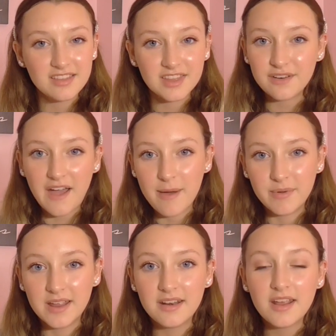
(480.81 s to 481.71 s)
that have
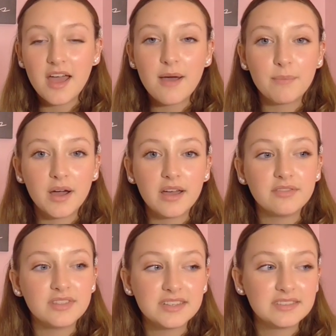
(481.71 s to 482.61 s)
happened,
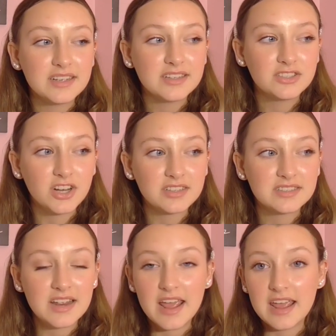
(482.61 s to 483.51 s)
but this is
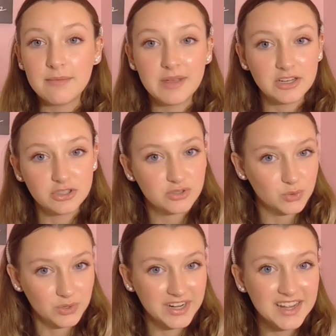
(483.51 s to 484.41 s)
just a major
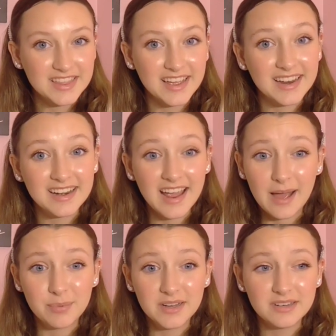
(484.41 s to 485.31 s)
story that
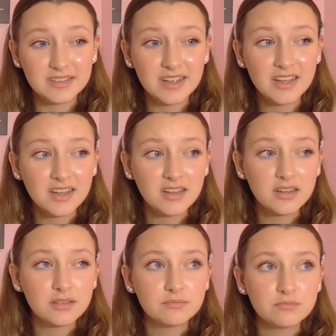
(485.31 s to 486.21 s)
happened
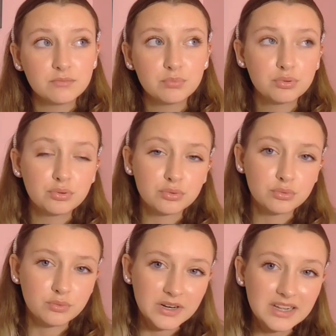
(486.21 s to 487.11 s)

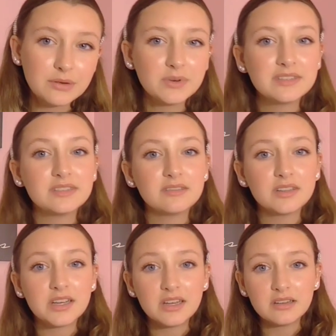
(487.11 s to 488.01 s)
pretty
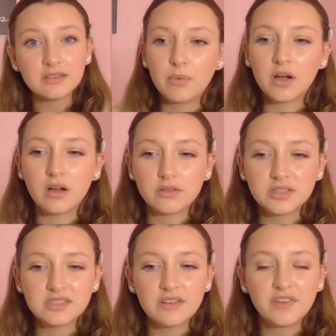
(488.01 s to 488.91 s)
recently. But
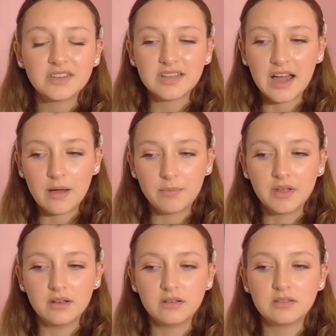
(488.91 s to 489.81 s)
other stuff has
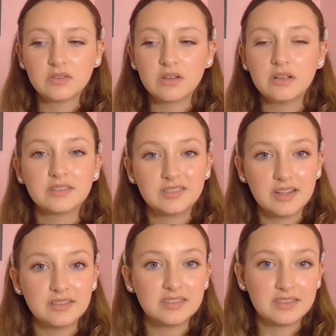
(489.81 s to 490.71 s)
happened
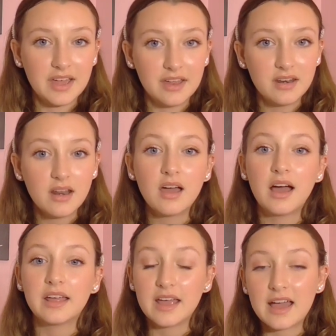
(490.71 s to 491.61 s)
since then.
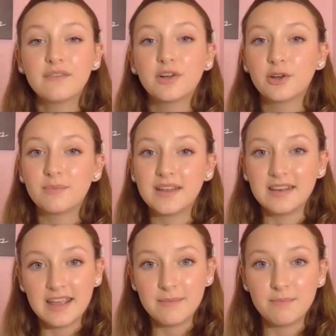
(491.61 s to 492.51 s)
I have heard my
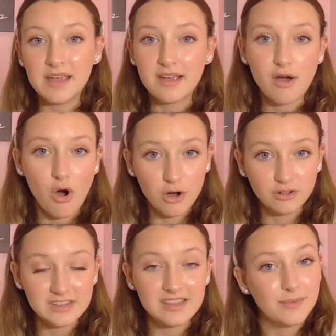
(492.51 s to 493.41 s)
name being
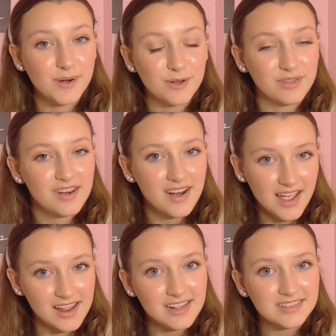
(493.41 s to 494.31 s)
called in the middle of the
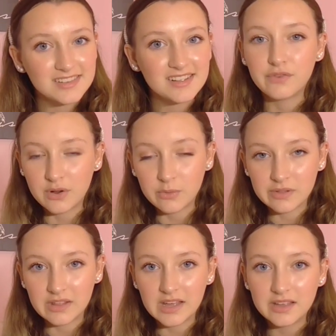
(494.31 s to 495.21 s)
night
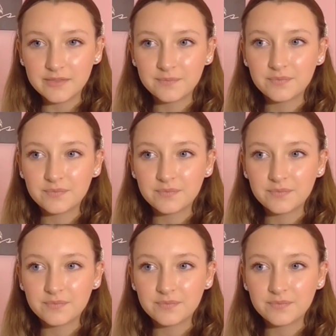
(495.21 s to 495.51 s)
frequently.